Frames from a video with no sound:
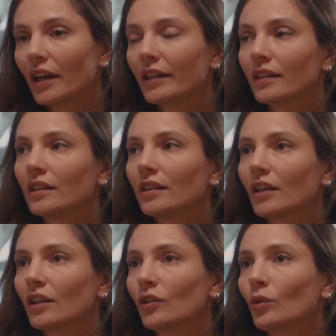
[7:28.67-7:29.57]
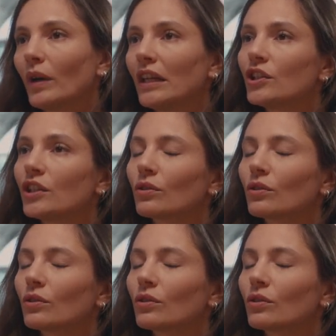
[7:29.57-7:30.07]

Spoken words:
and the way she